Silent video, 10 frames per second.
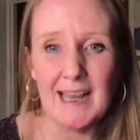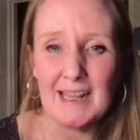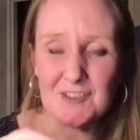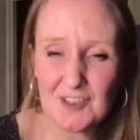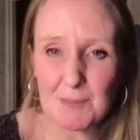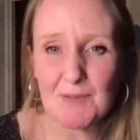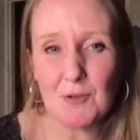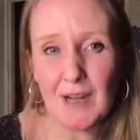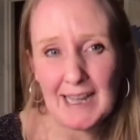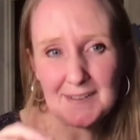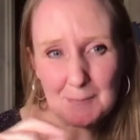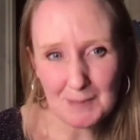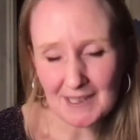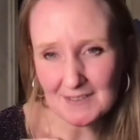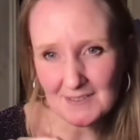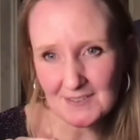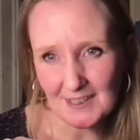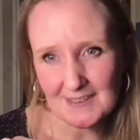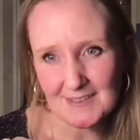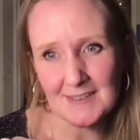And just before handing back to
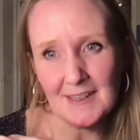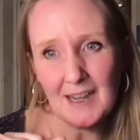Jess,